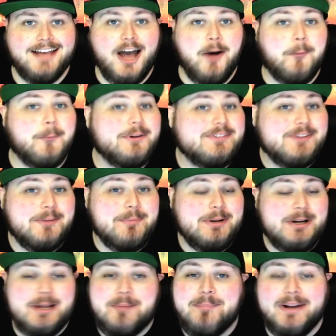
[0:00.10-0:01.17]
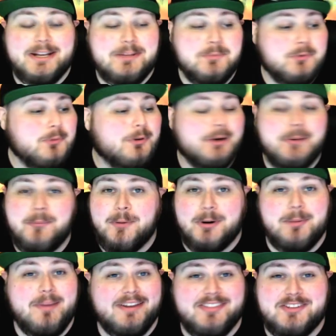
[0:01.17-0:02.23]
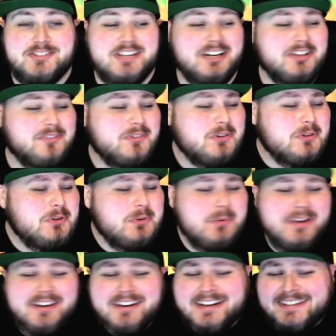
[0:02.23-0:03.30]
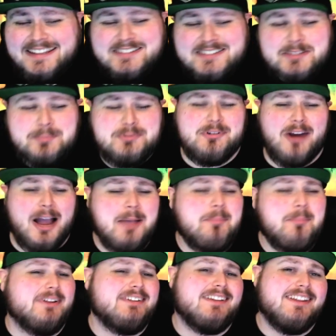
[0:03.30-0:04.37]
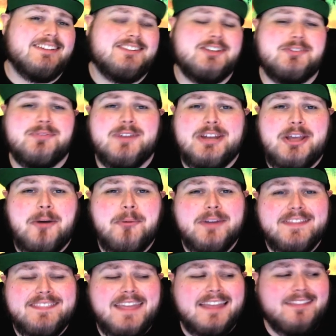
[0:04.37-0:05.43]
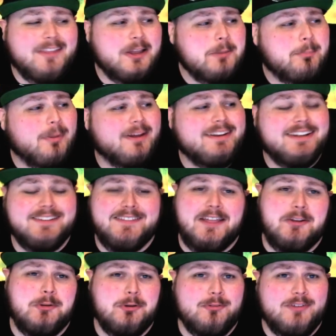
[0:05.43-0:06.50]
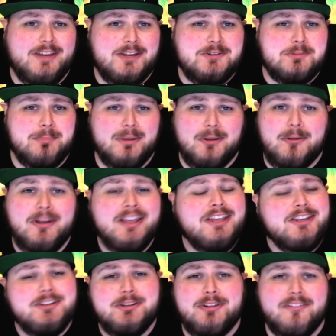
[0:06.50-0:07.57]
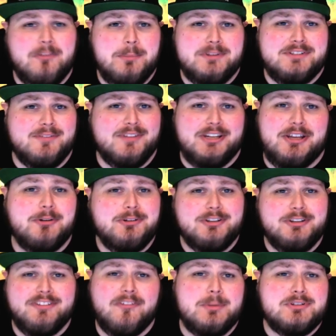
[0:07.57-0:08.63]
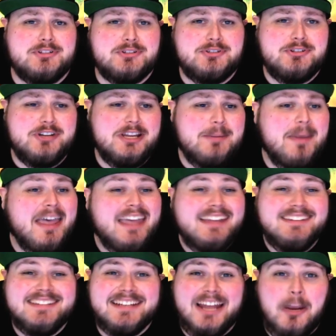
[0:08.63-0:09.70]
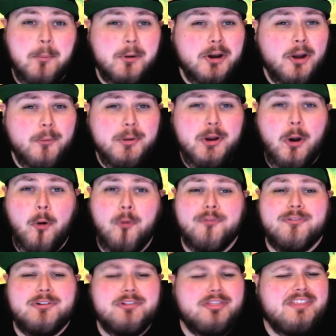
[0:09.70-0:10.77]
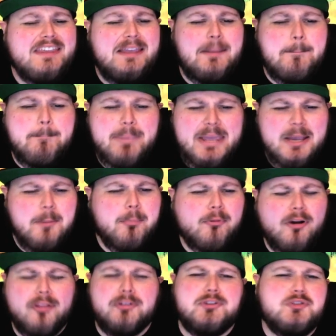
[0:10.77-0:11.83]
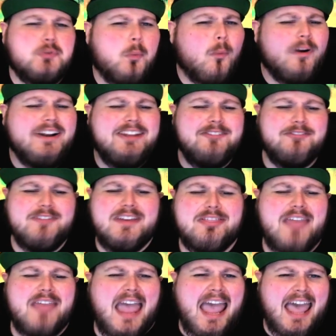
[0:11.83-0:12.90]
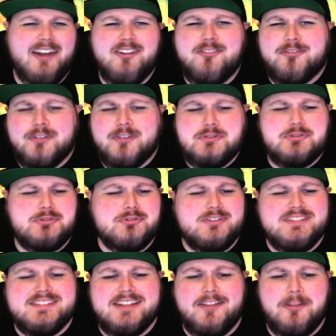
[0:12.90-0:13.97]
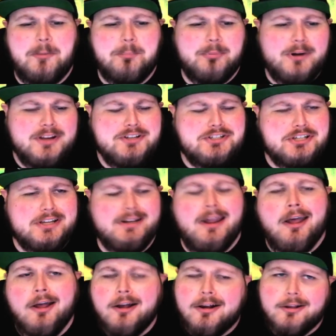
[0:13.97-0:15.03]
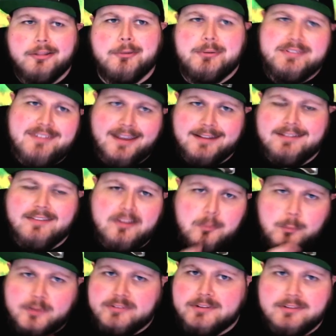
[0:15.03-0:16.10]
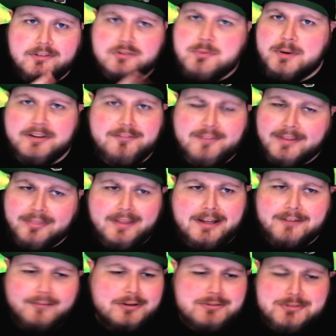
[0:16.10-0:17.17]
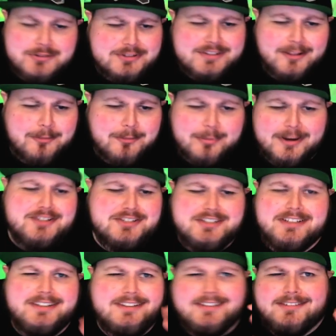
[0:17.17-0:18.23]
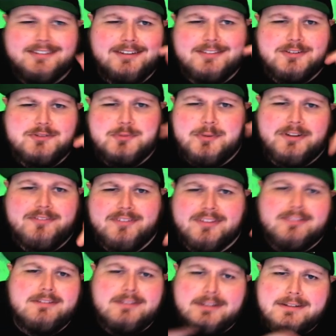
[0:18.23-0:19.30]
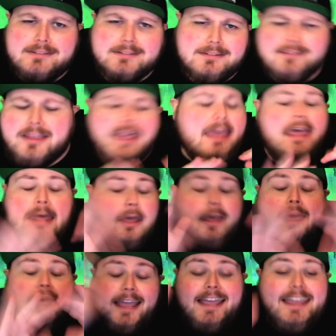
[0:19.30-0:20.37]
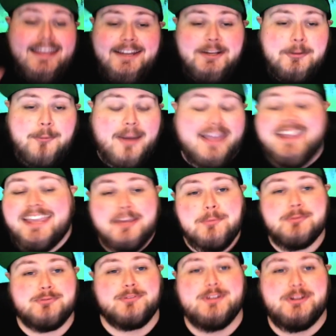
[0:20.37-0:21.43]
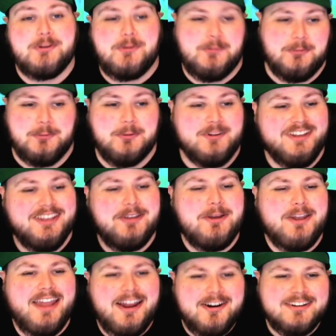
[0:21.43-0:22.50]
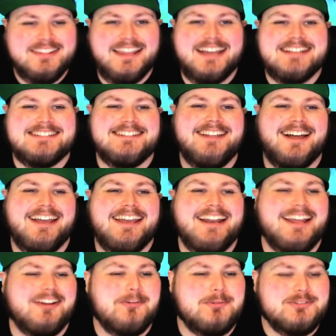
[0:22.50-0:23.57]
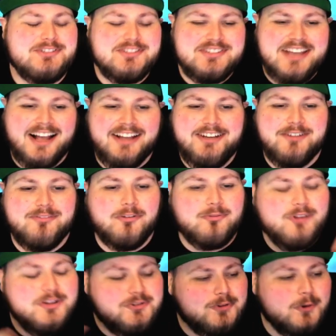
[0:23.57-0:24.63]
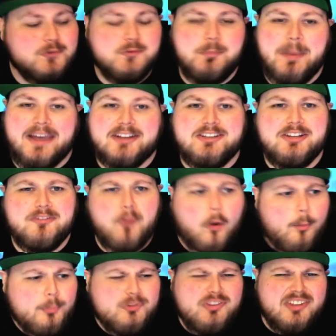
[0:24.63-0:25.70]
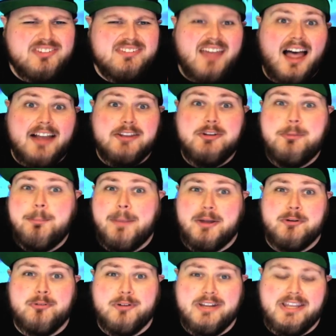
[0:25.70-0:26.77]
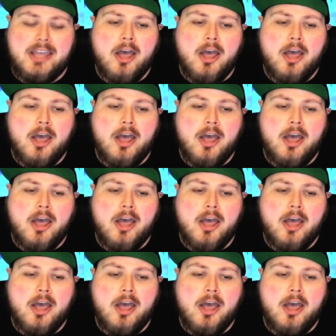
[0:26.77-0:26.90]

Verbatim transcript: What's up, internet? My name's Ori. Welcome back to the channel. If you're new here, hit that subscribe button. You like this video, hit that like button, hit that notification bell. You'll never miss a video. You'll never miss a stream. Today, we're going over the Big Brother 25th anniversary celebration. Though it technically wasn't the 25th anniversary celebration. It's like the 25th season. Anyway, it was really cool. It aired last night, and it was just kind of a retrospective, almost a documentary